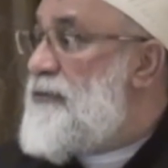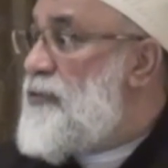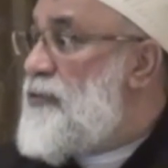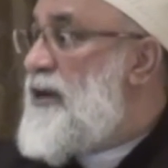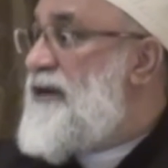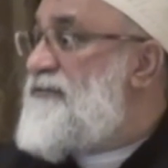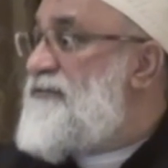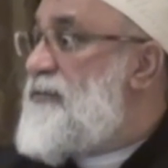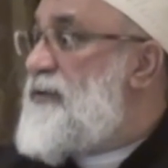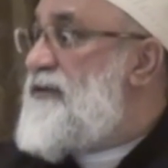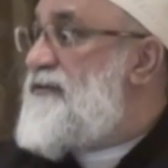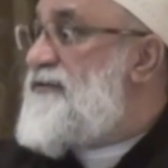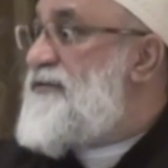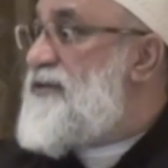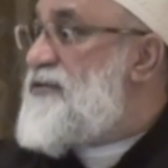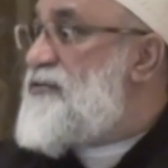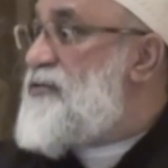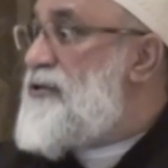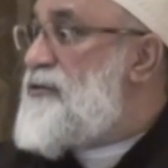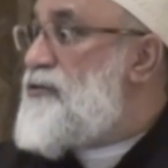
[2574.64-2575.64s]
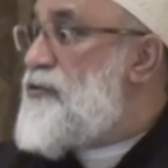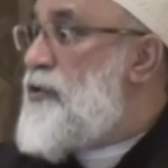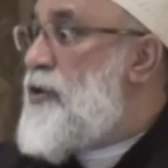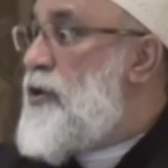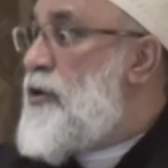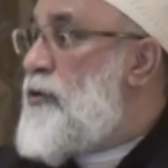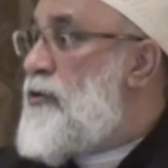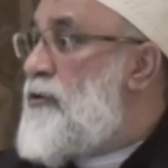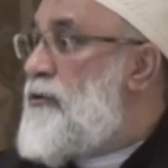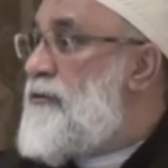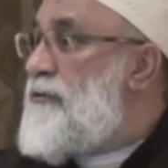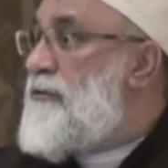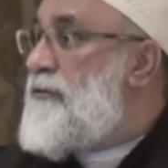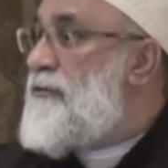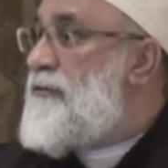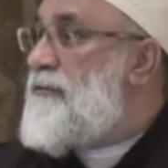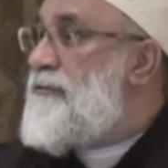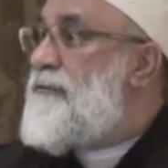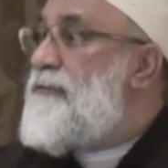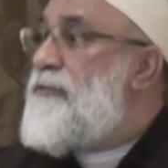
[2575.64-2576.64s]
you have to be the first one to go.
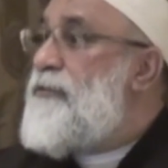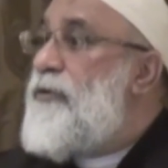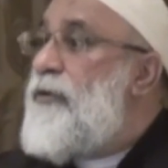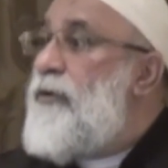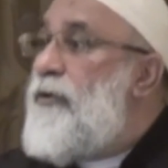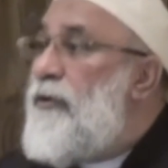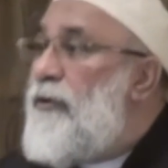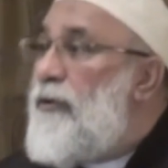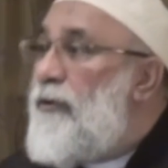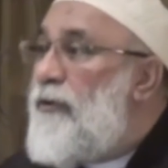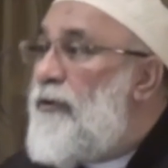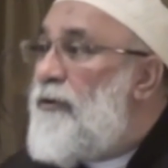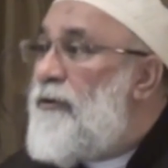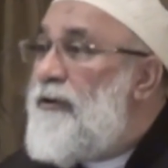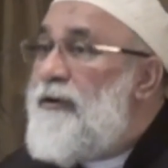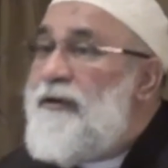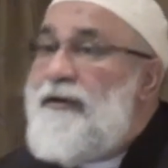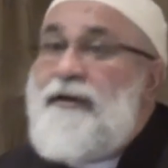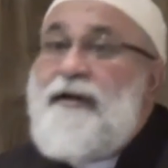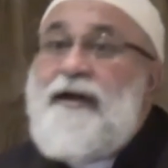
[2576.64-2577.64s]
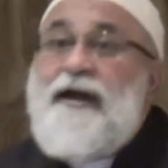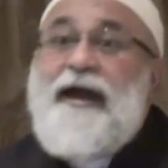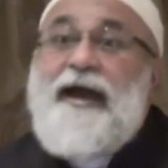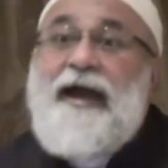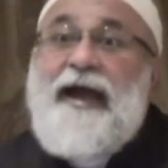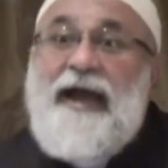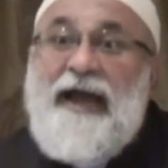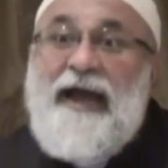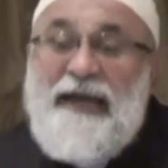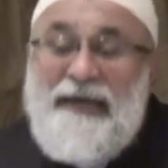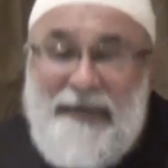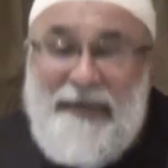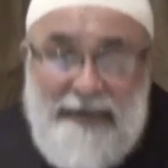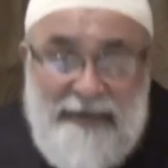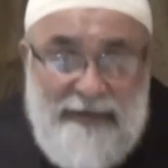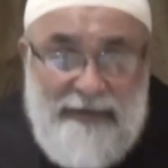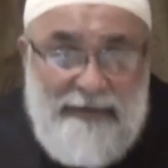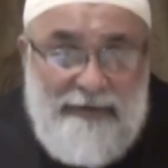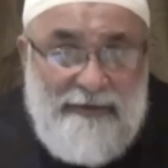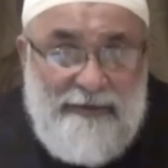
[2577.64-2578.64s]
No,
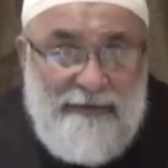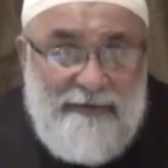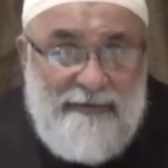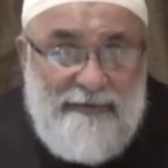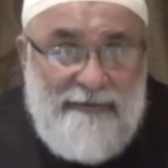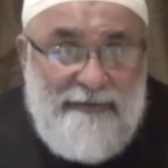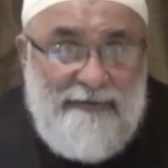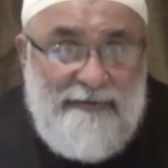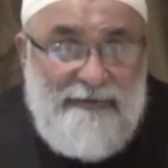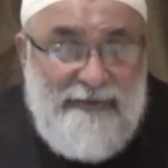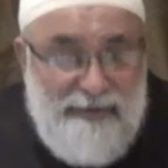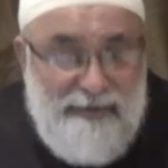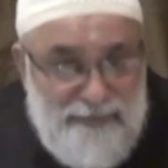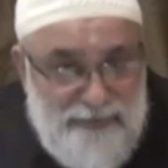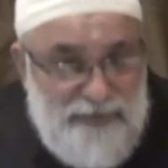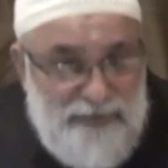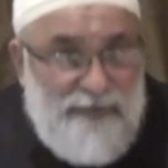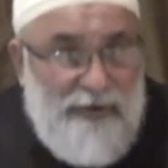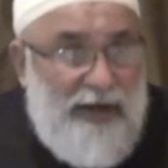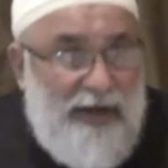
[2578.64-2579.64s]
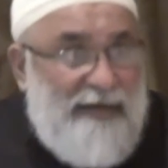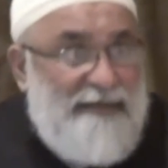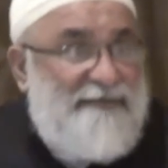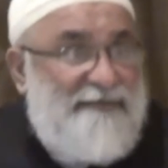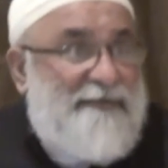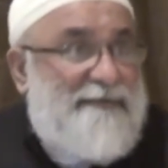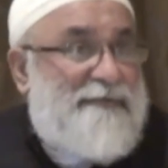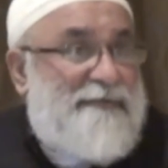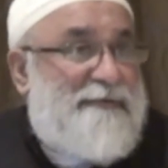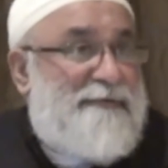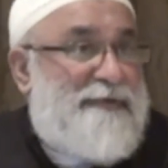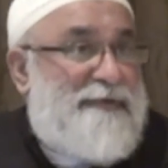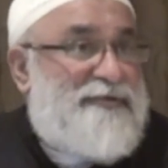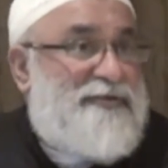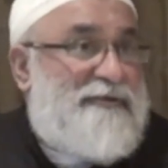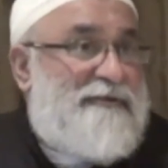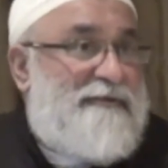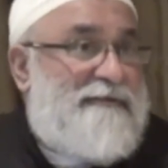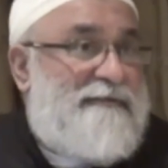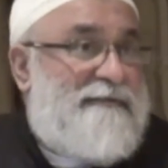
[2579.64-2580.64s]
Ali comes to ask for
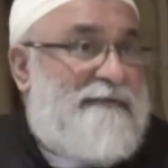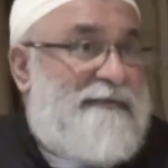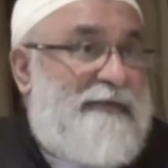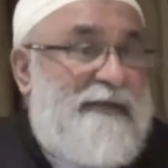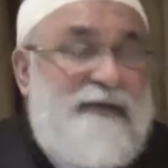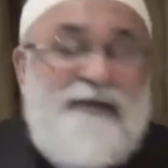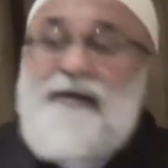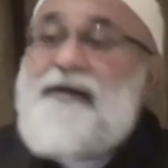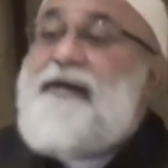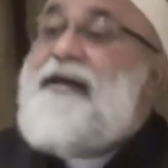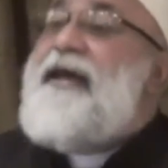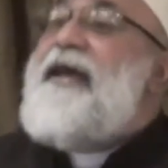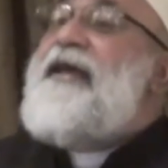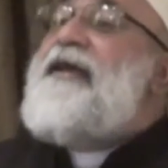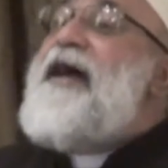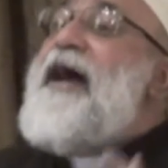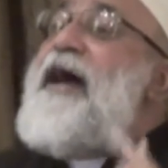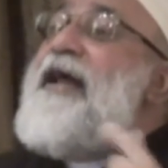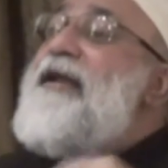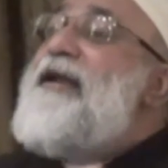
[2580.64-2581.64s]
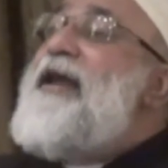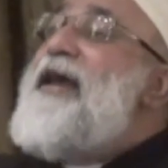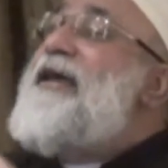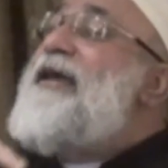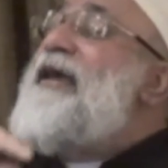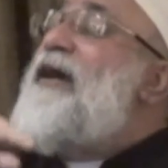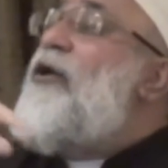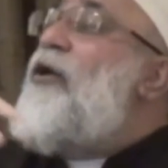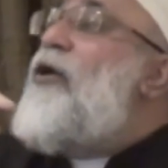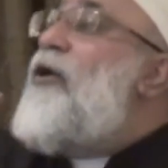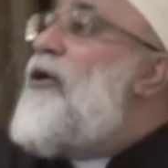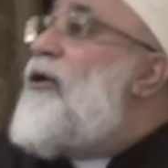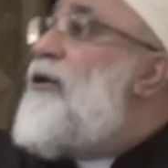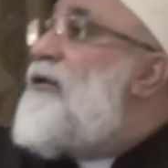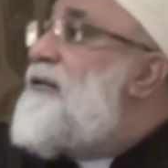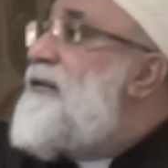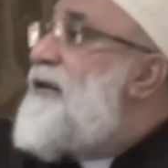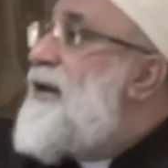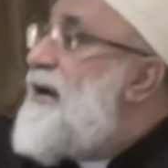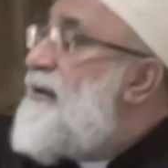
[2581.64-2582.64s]
permission. And unlike
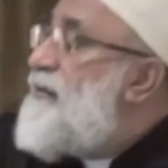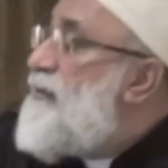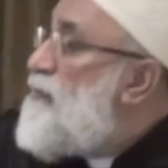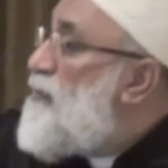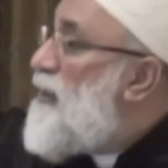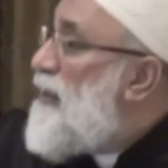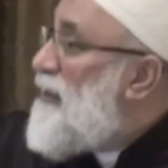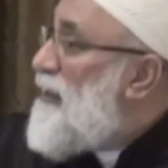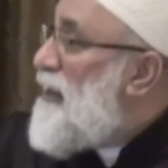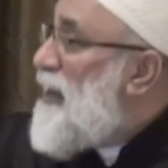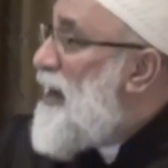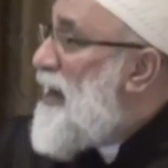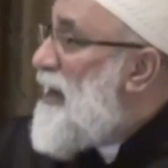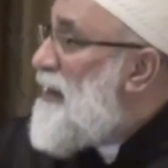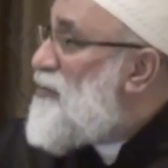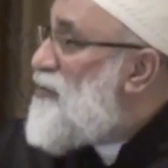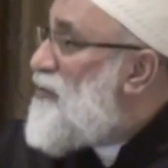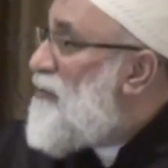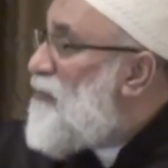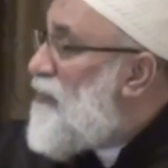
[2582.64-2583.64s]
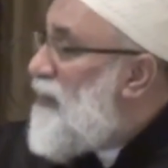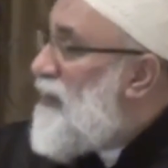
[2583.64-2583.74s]
all the other Bani Hashim,